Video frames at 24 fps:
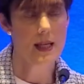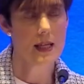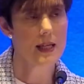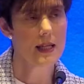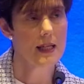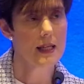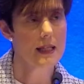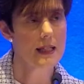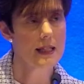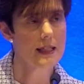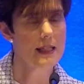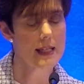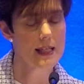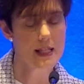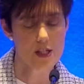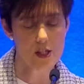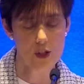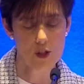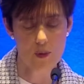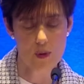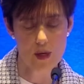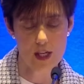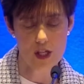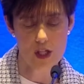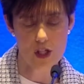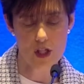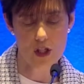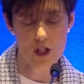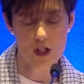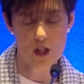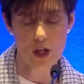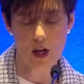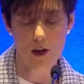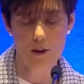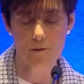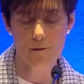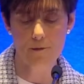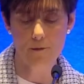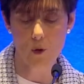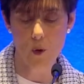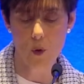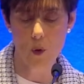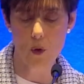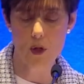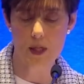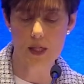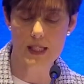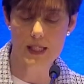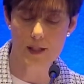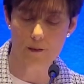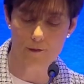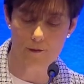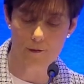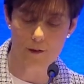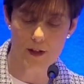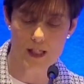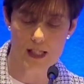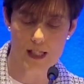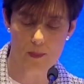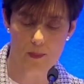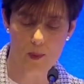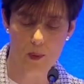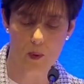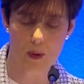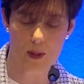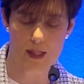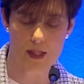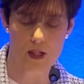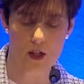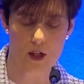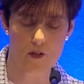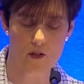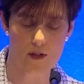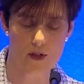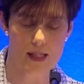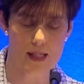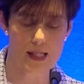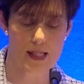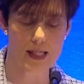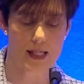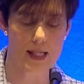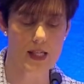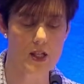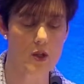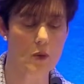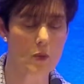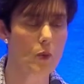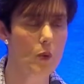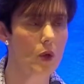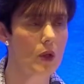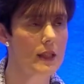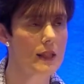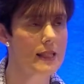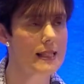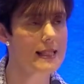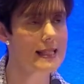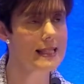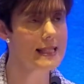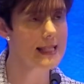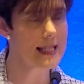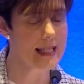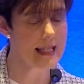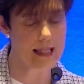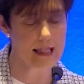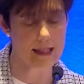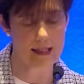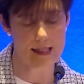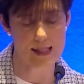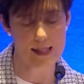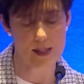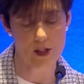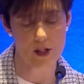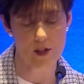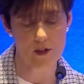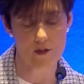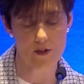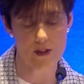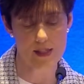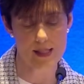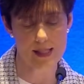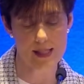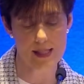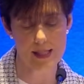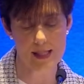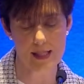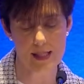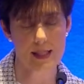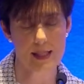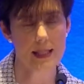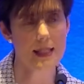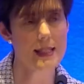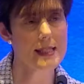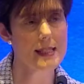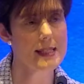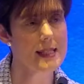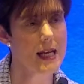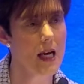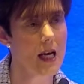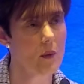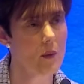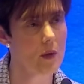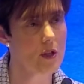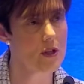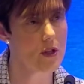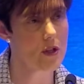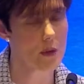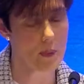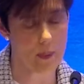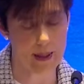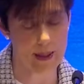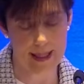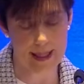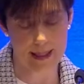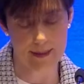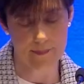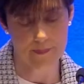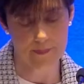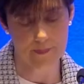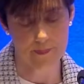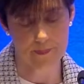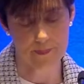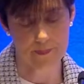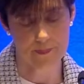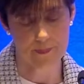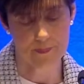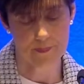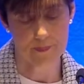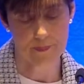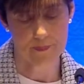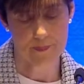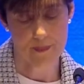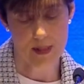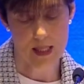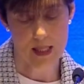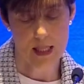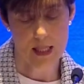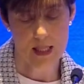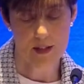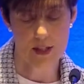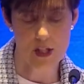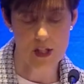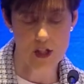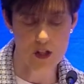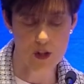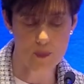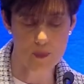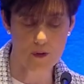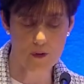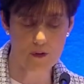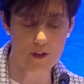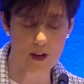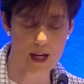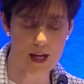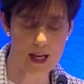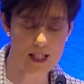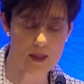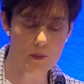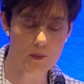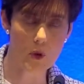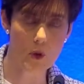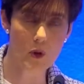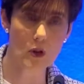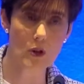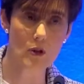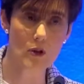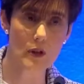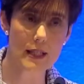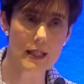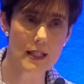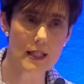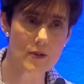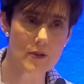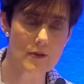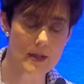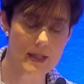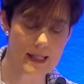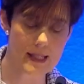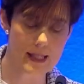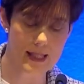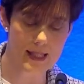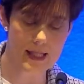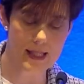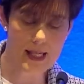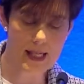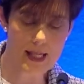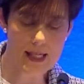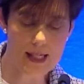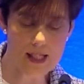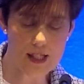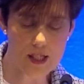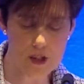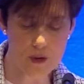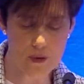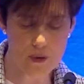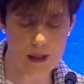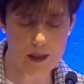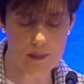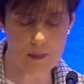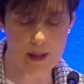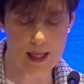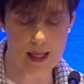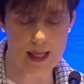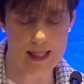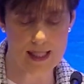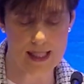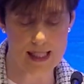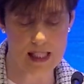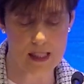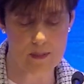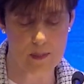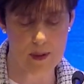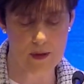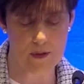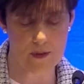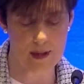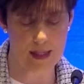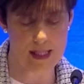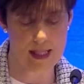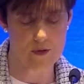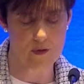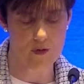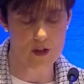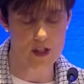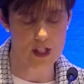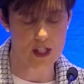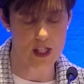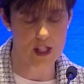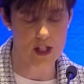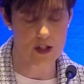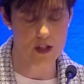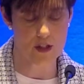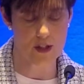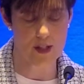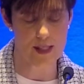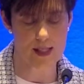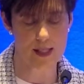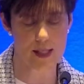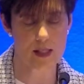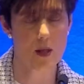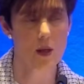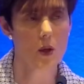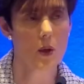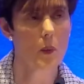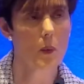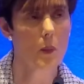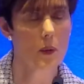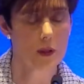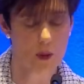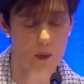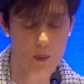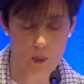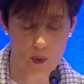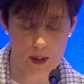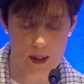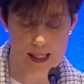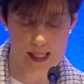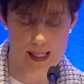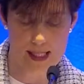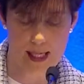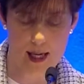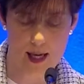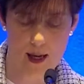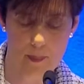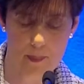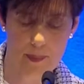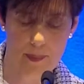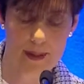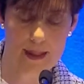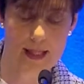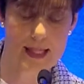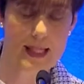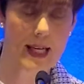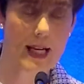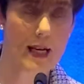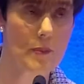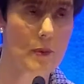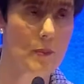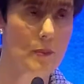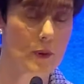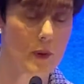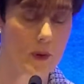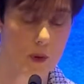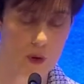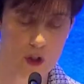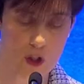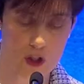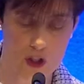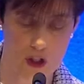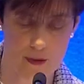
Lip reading: The integration of 4 different support services into one single service is now underway. This should provide a more coherent and streamlined experience for teachers with a one-stop type approach.